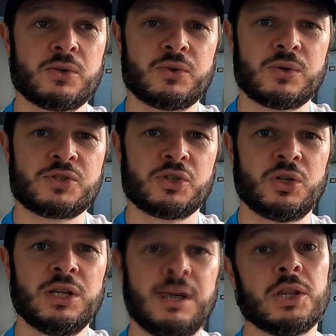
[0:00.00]
so
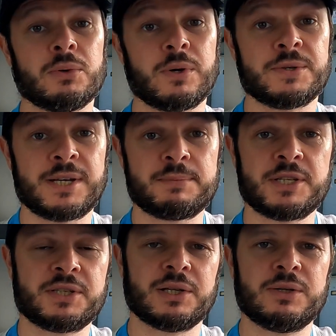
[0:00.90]
crucial on the route up
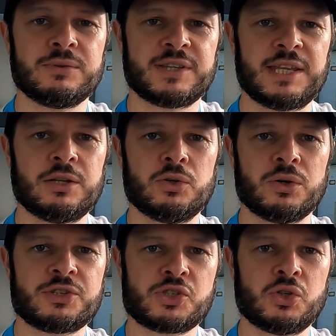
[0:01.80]
to Duluth and the
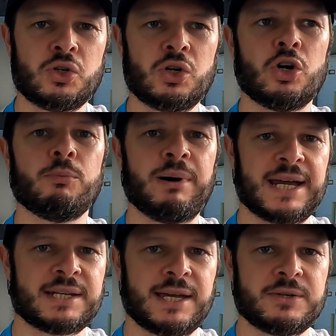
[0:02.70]
North Shore, or
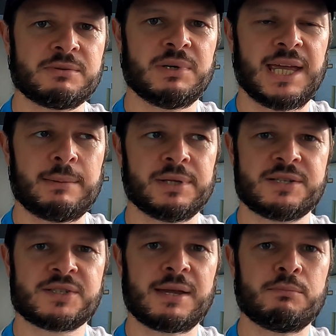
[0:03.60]
back down to
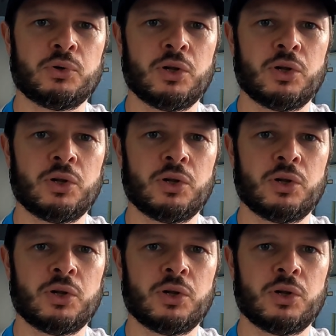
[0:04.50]
Minneapolis, Saint